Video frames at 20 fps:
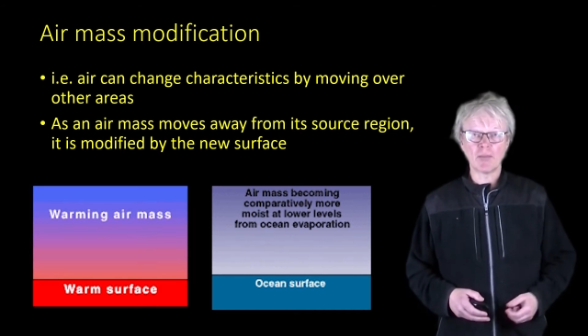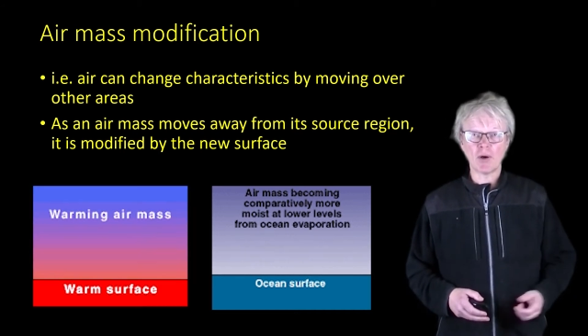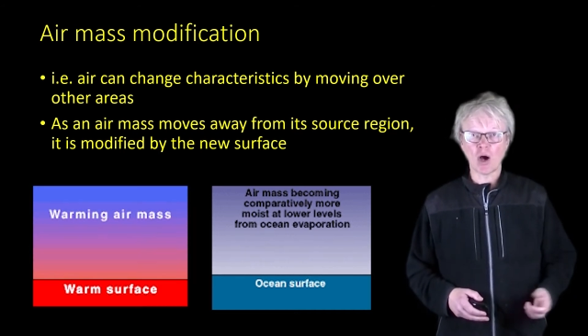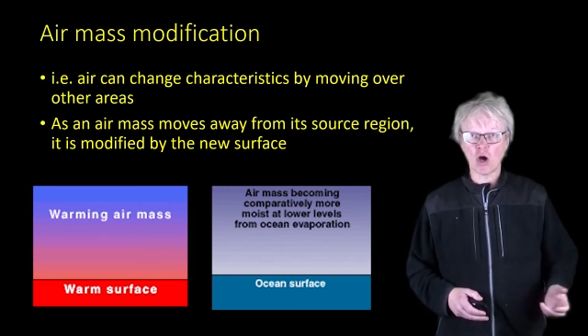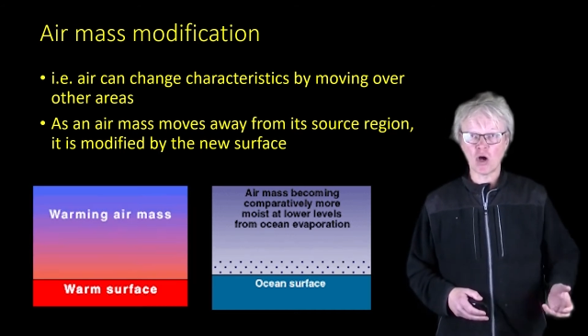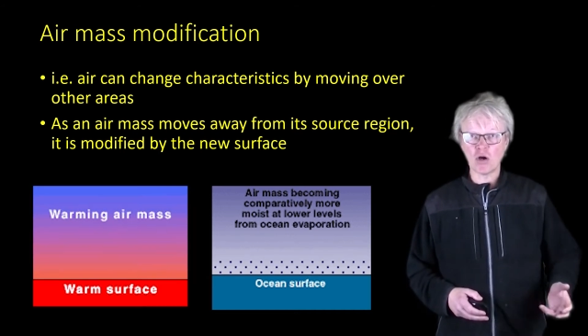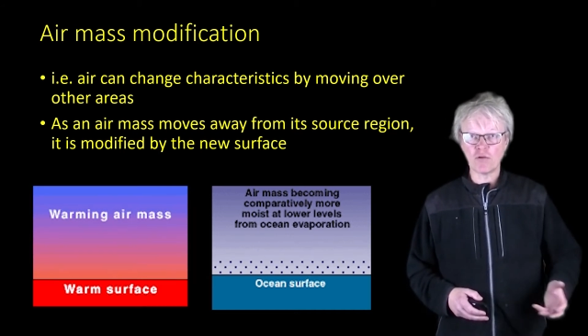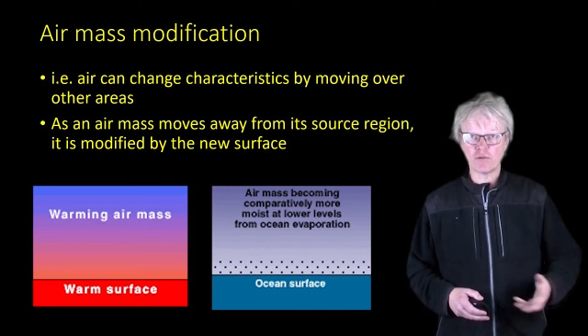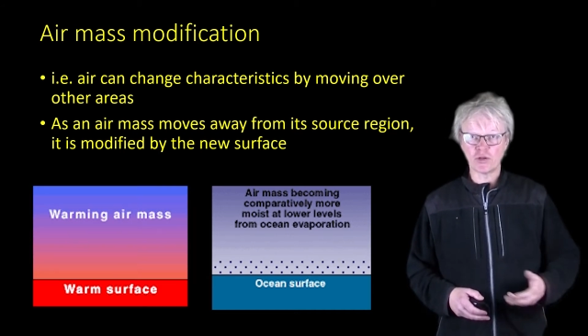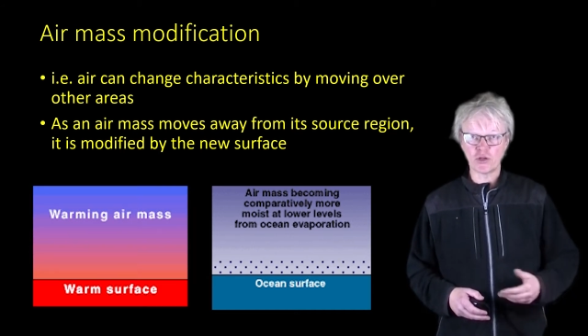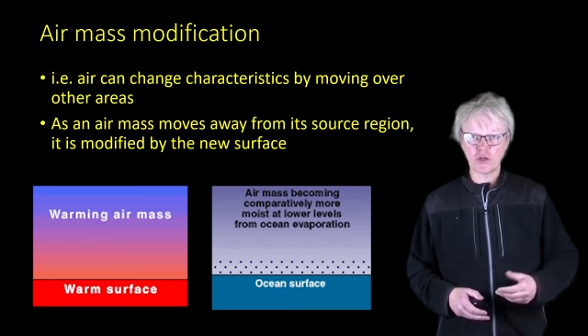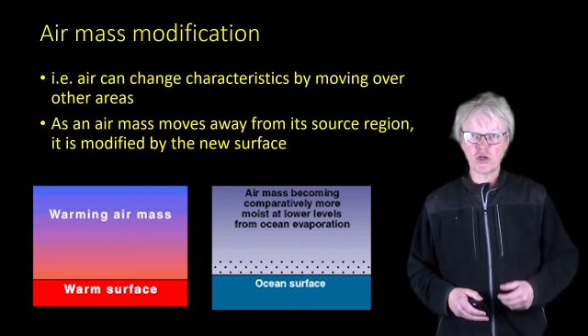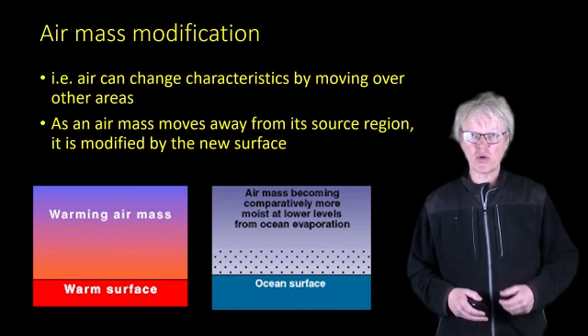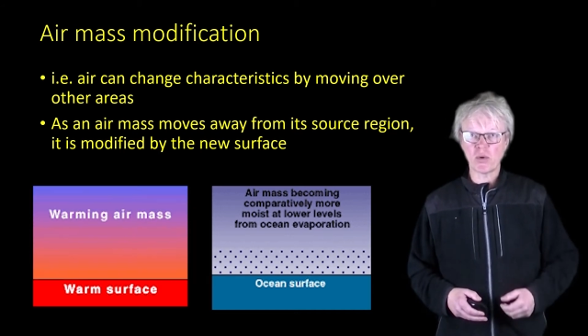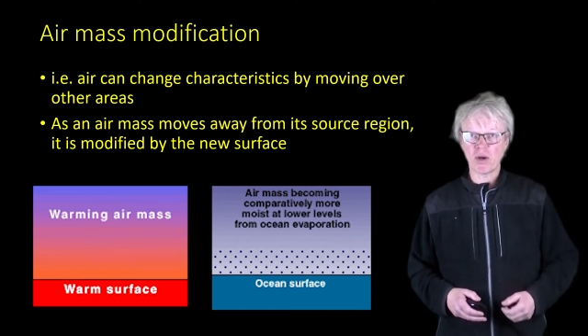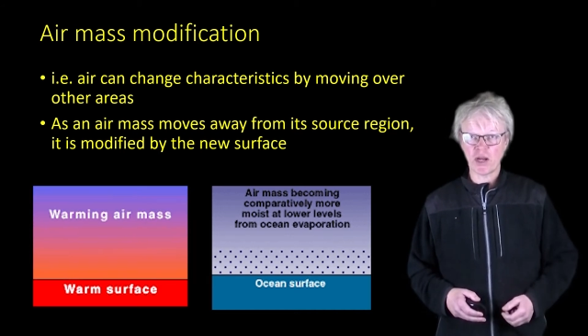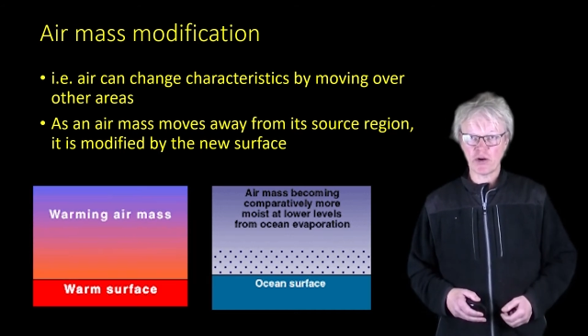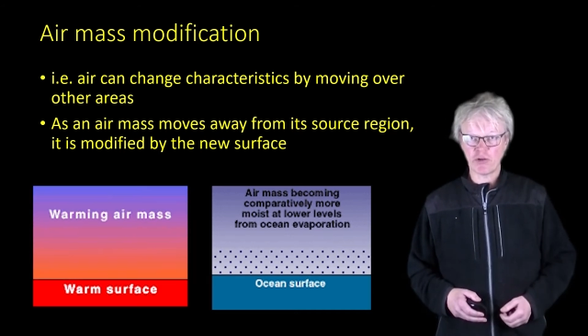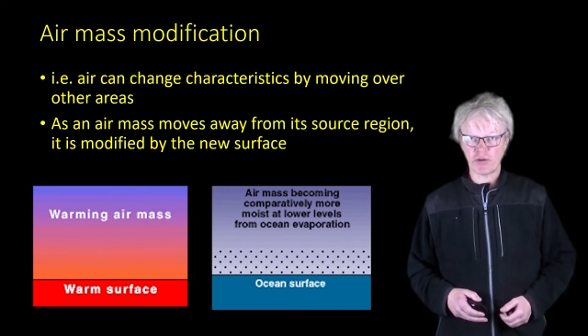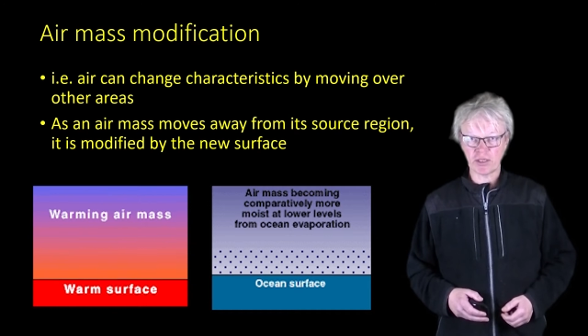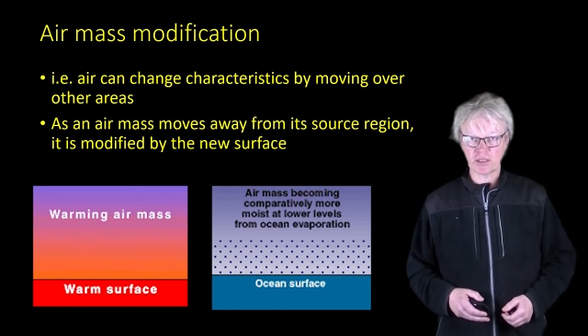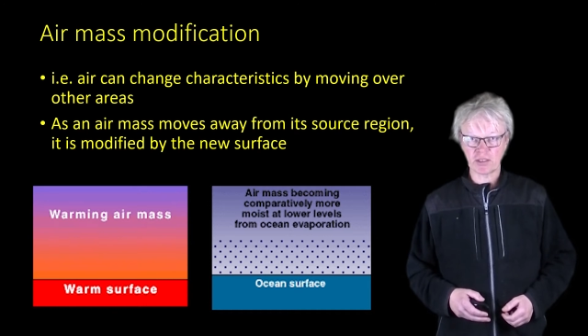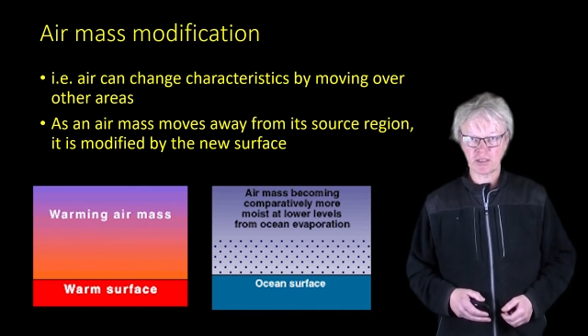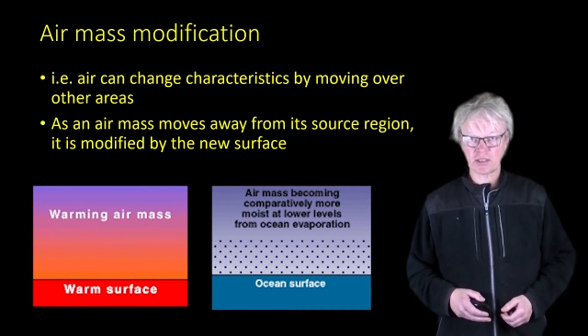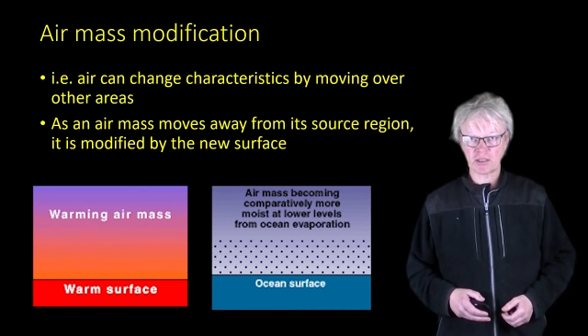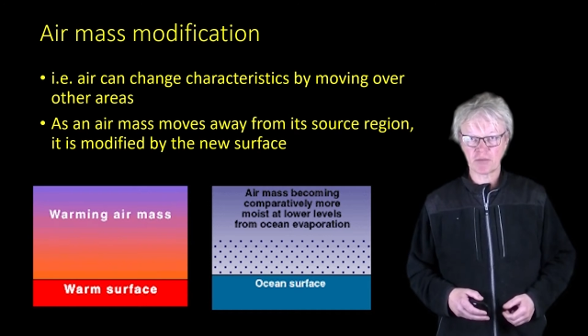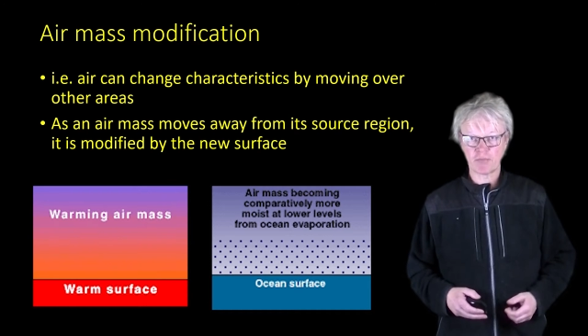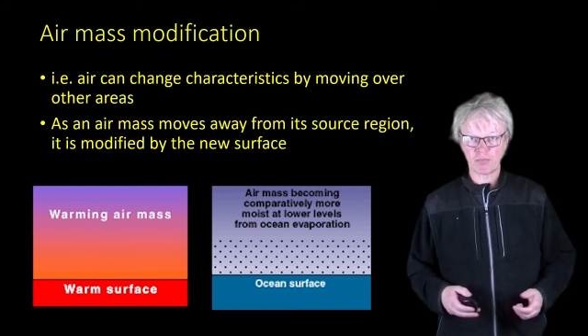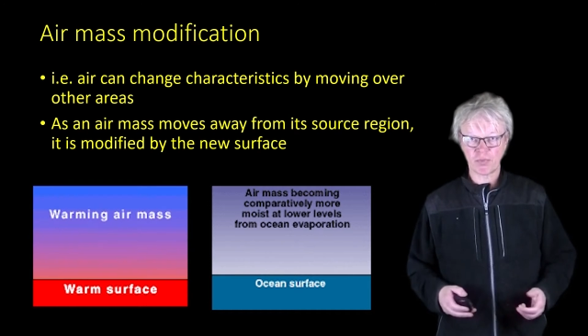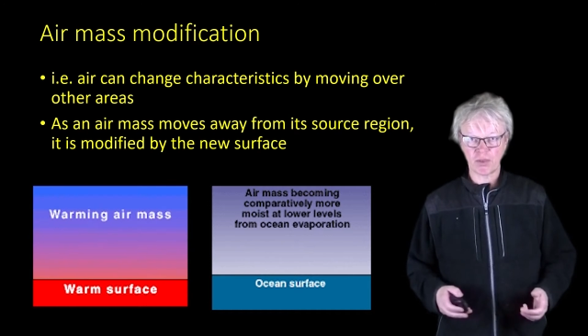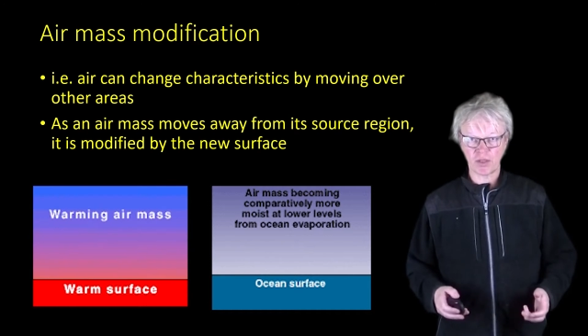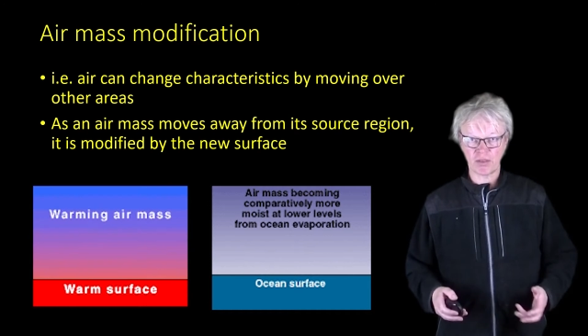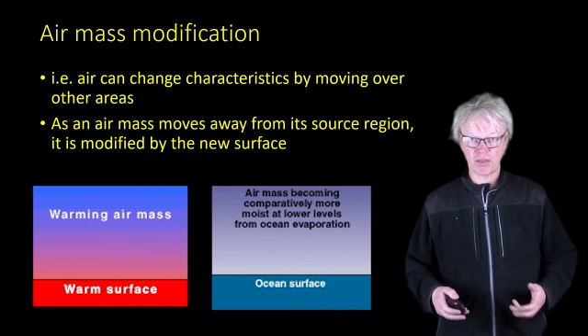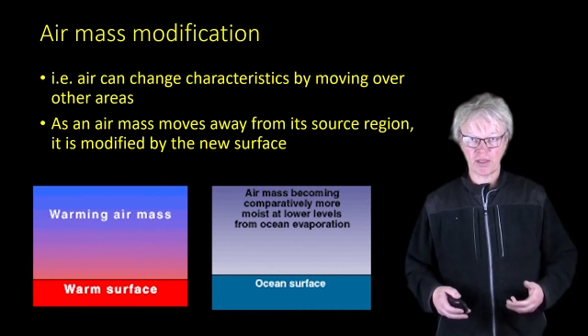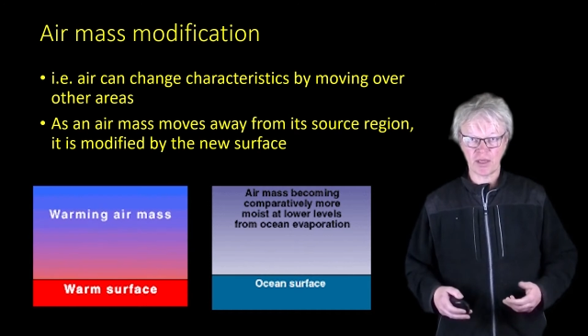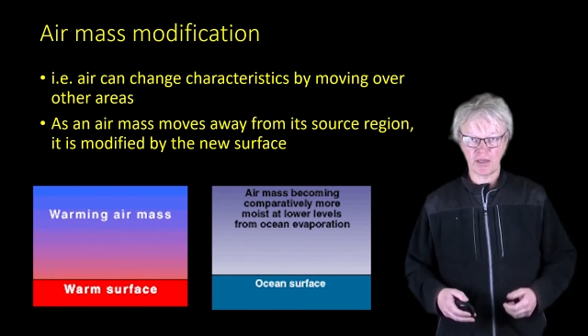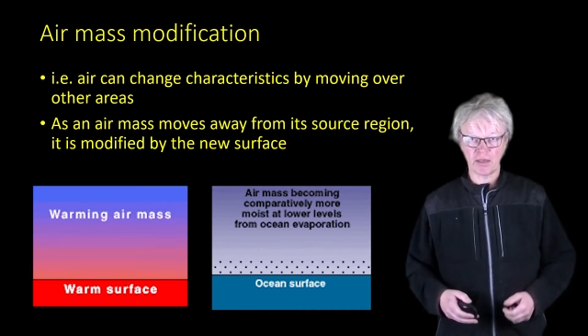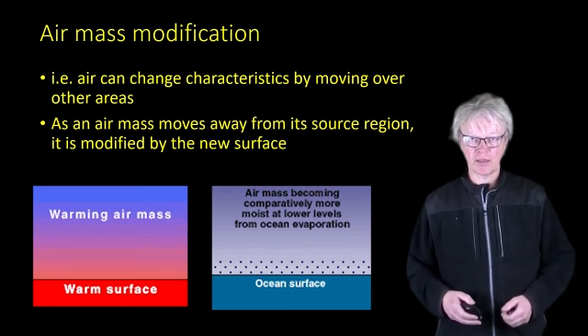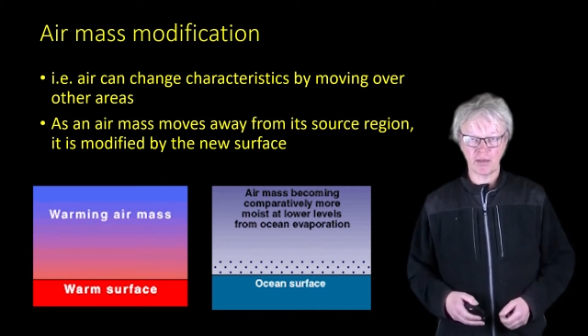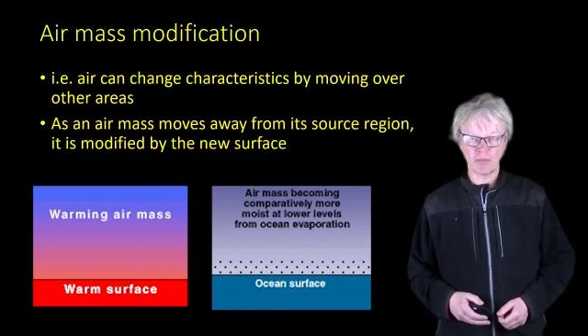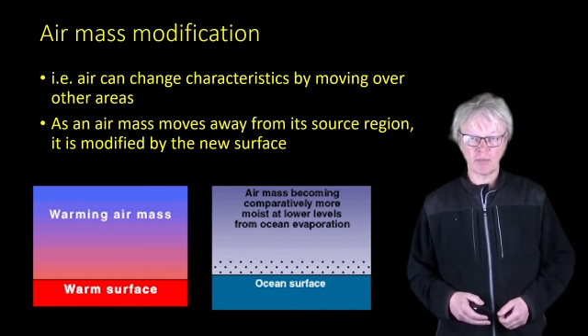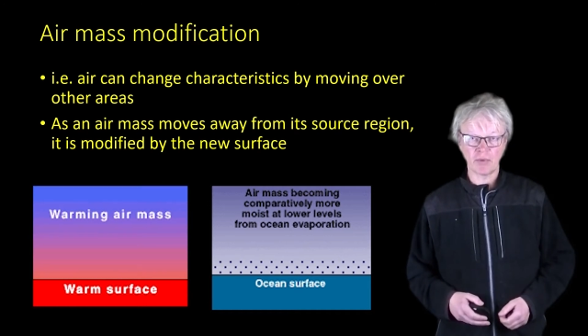over new areas that then